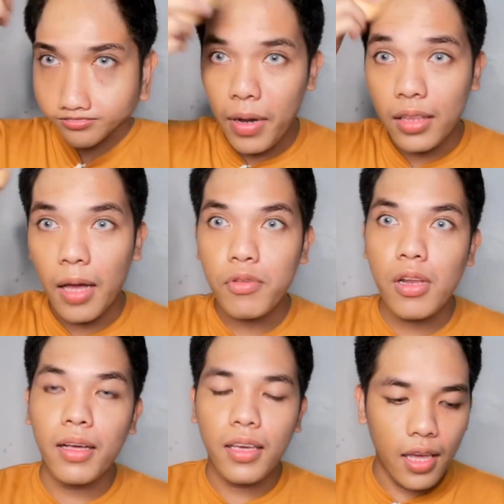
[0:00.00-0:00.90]
Pagkatapos
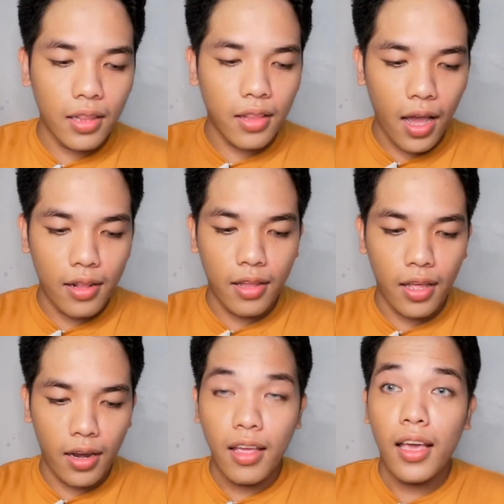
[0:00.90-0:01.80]
lang magkita and
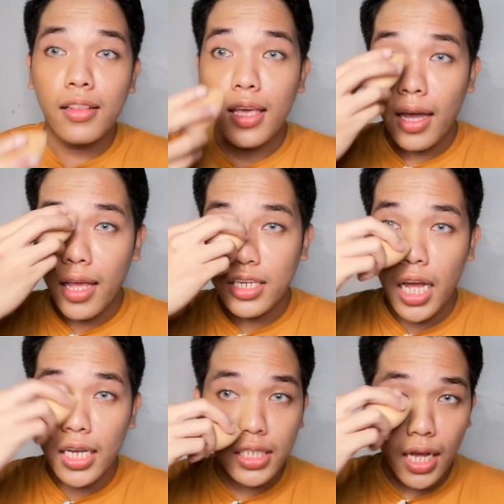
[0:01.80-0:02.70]
then di ka na
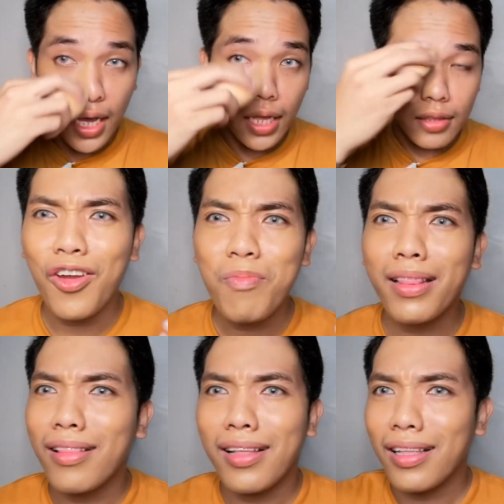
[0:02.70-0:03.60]
i-chat-chat. Ganun ba